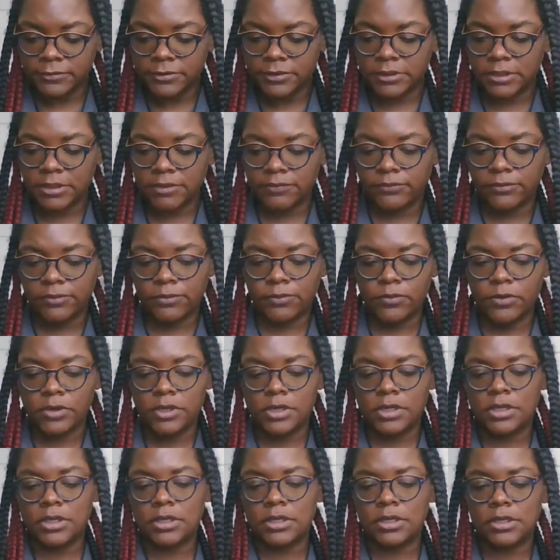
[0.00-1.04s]
Seven of
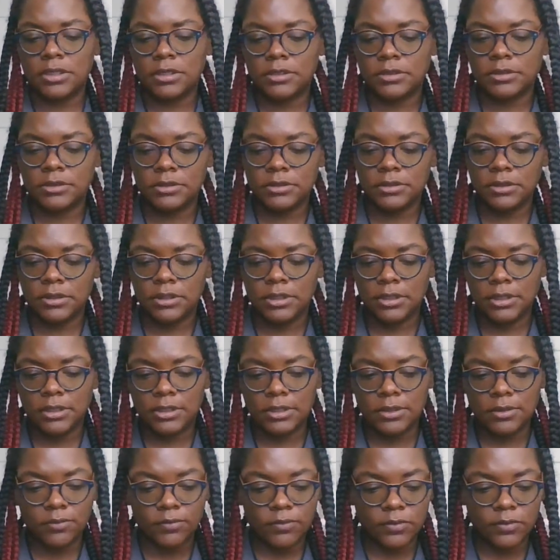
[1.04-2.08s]
Wands, King
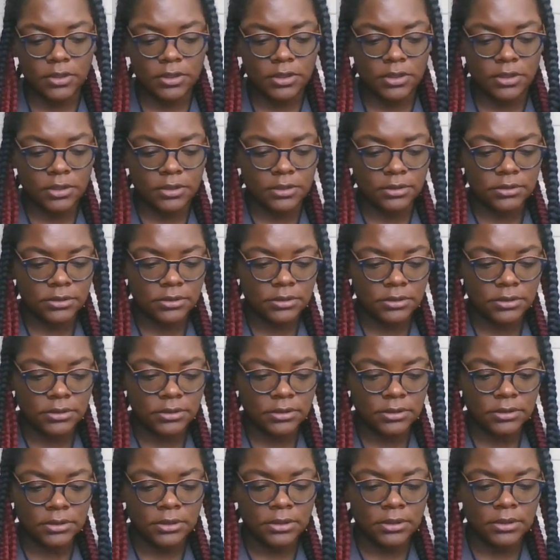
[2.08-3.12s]
of Wands,
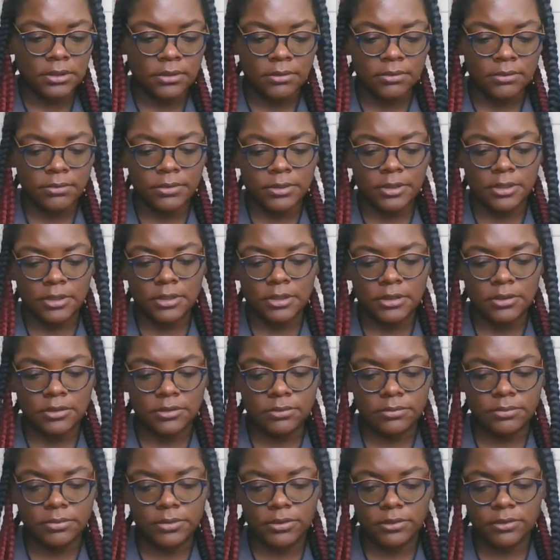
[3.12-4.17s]
Page
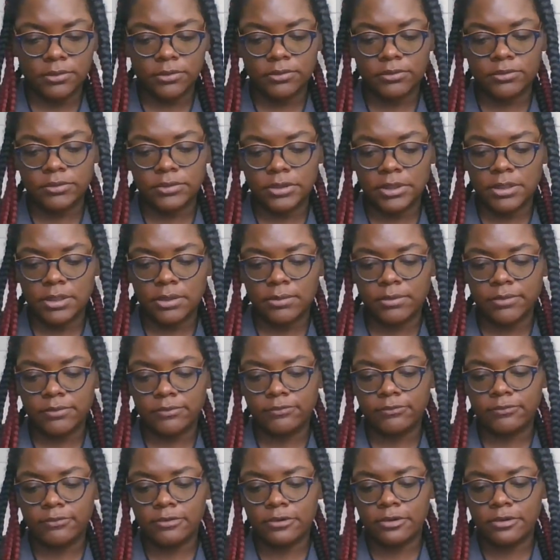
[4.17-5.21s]
of Pentacles
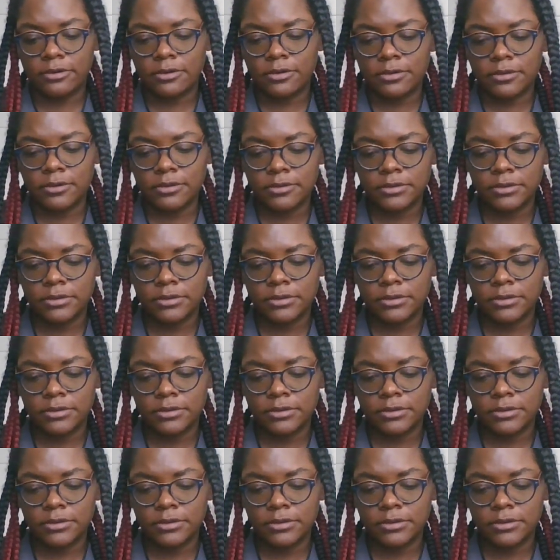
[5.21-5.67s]
in reverse.